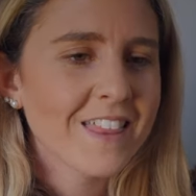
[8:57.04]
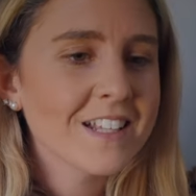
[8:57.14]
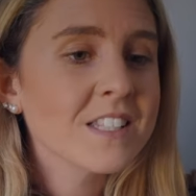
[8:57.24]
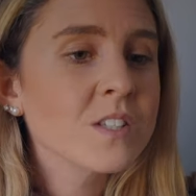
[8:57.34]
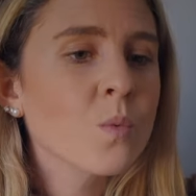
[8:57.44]

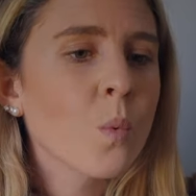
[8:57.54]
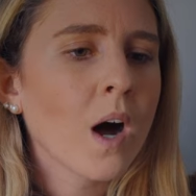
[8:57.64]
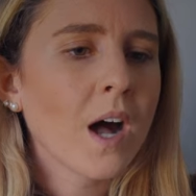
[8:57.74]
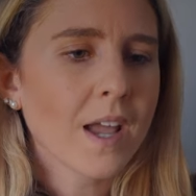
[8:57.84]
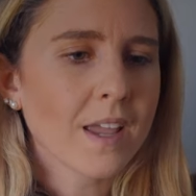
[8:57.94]
This is
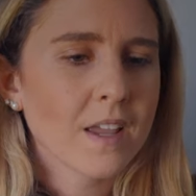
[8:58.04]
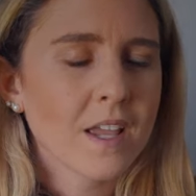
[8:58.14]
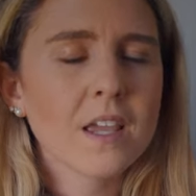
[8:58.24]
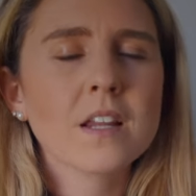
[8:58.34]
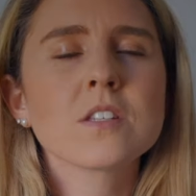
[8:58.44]
why
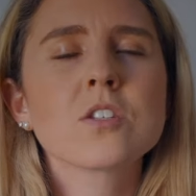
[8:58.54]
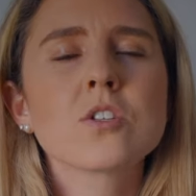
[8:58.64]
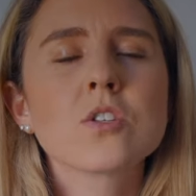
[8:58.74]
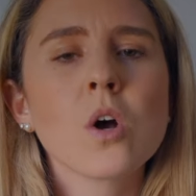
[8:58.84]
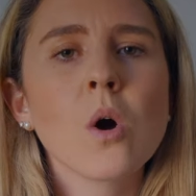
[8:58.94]
it is
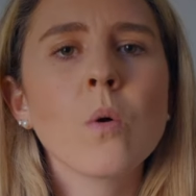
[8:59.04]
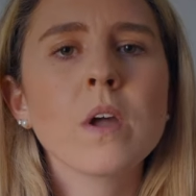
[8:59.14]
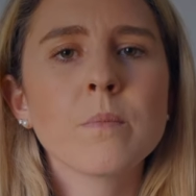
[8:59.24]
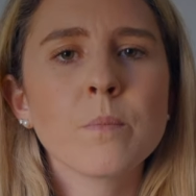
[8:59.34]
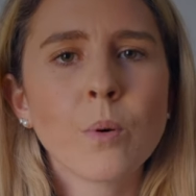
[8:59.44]
so
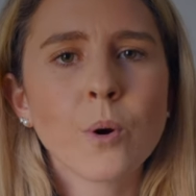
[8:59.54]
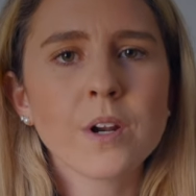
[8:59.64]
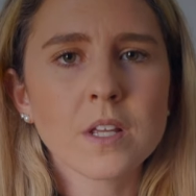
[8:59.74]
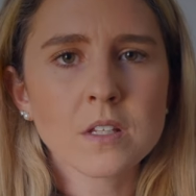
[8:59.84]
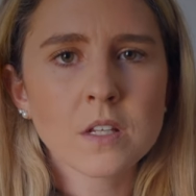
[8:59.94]

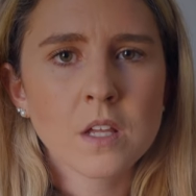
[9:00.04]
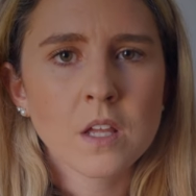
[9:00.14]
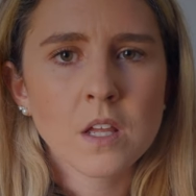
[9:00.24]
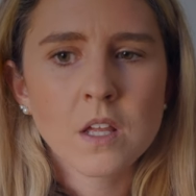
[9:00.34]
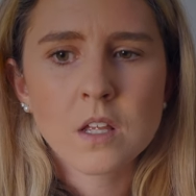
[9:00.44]
important
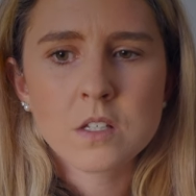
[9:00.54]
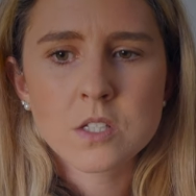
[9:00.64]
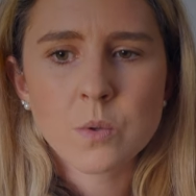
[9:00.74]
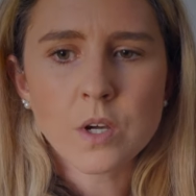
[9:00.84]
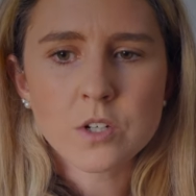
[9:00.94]

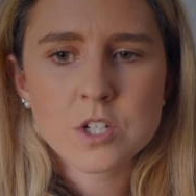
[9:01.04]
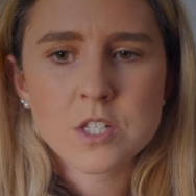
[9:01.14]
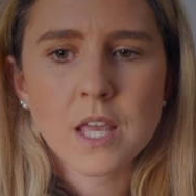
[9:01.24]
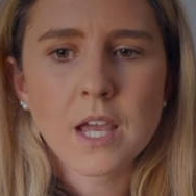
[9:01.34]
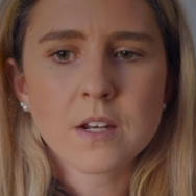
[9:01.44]
to
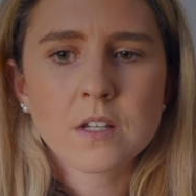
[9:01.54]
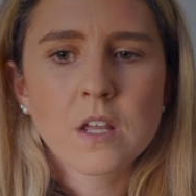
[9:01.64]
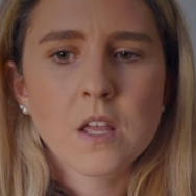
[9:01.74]
understand